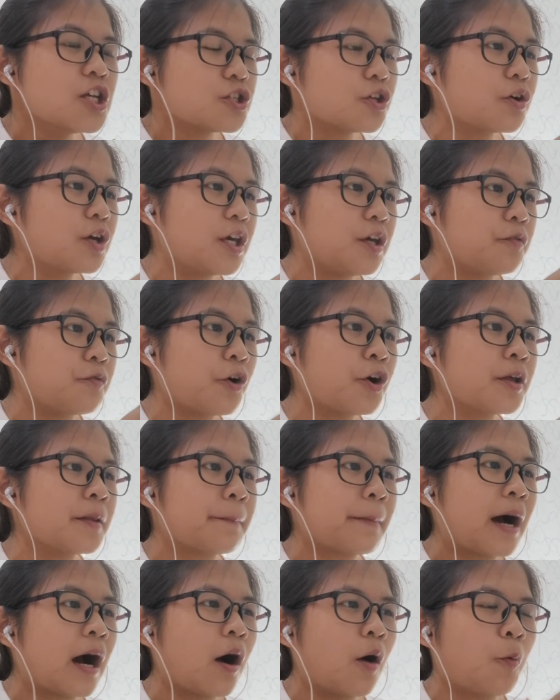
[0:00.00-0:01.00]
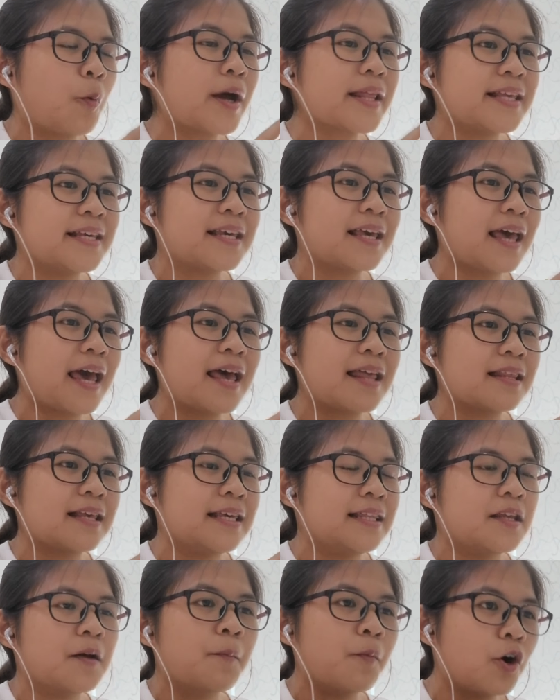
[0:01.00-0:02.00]
So he wrote about what he had
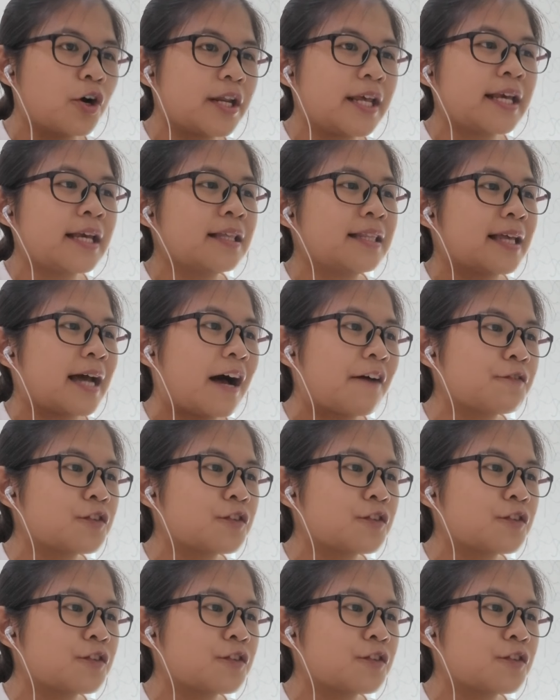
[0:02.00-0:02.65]
in the morning, in the